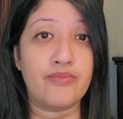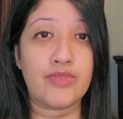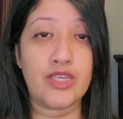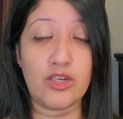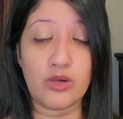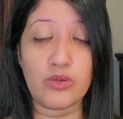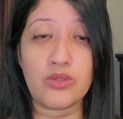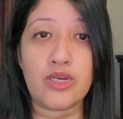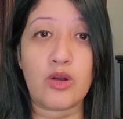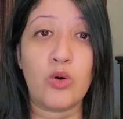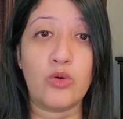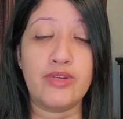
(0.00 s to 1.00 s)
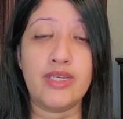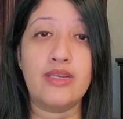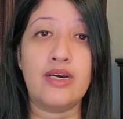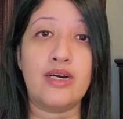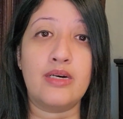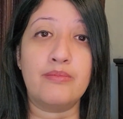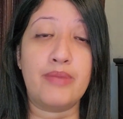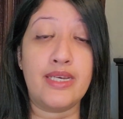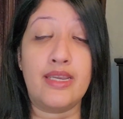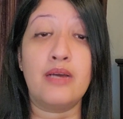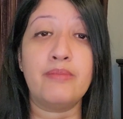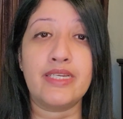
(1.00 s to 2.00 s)
the COVID
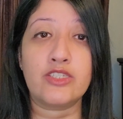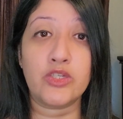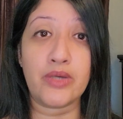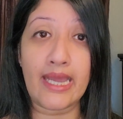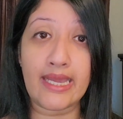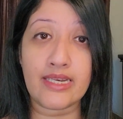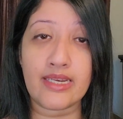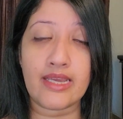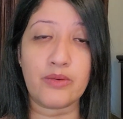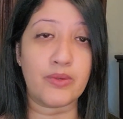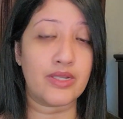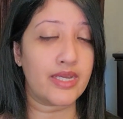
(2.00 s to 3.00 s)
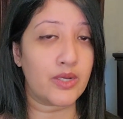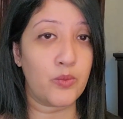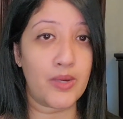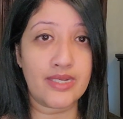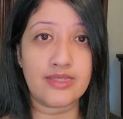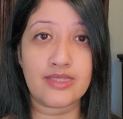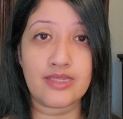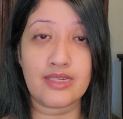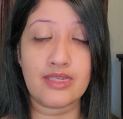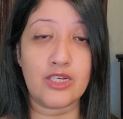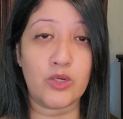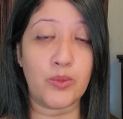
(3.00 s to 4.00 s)
pandemic to end, and we're like, when is
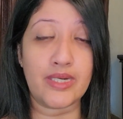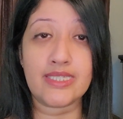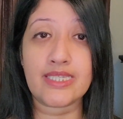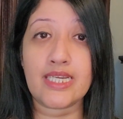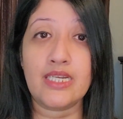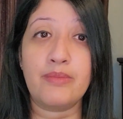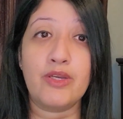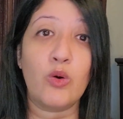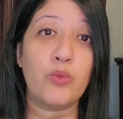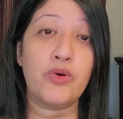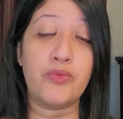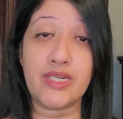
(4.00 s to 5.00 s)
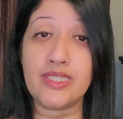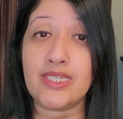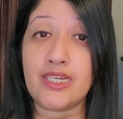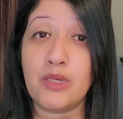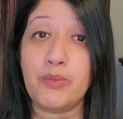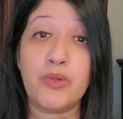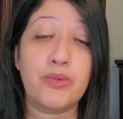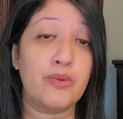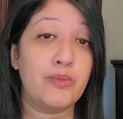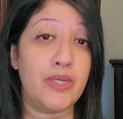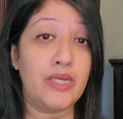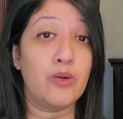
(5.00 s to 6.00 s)
it going to be over? When is it going to
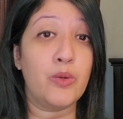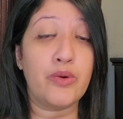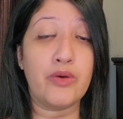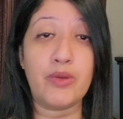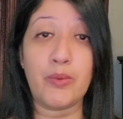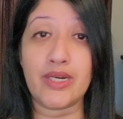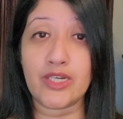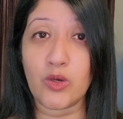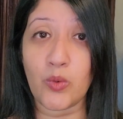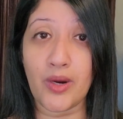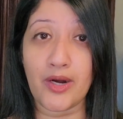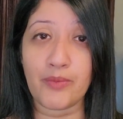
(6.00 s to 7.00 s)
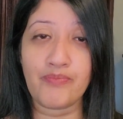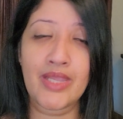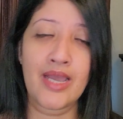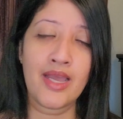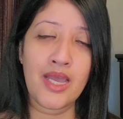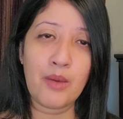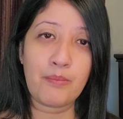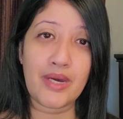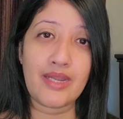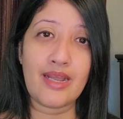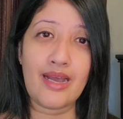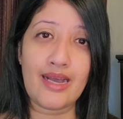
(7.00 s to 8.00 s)
be over? We want to go out.
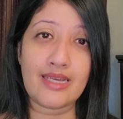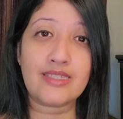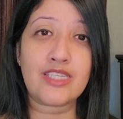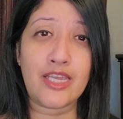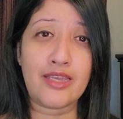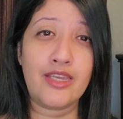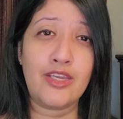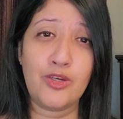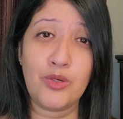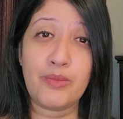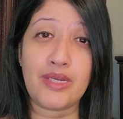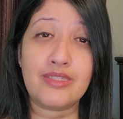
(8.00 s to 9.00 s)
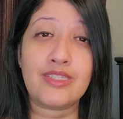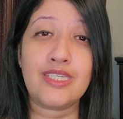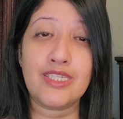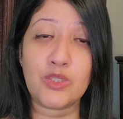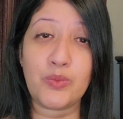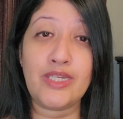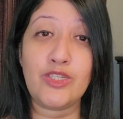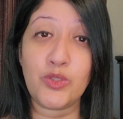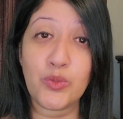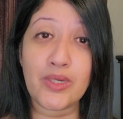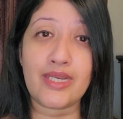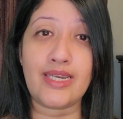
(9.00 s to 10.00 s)
But as humans, since we
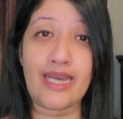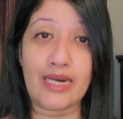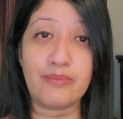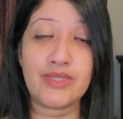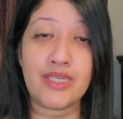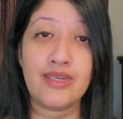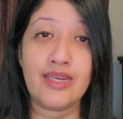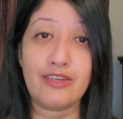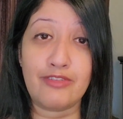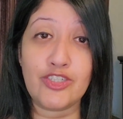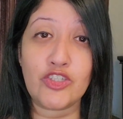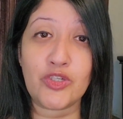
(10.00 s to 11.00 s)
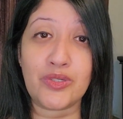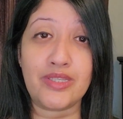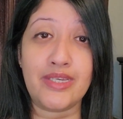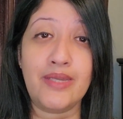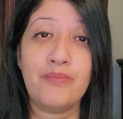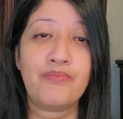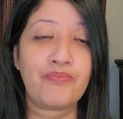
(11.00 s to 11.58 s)
do adapt eventually,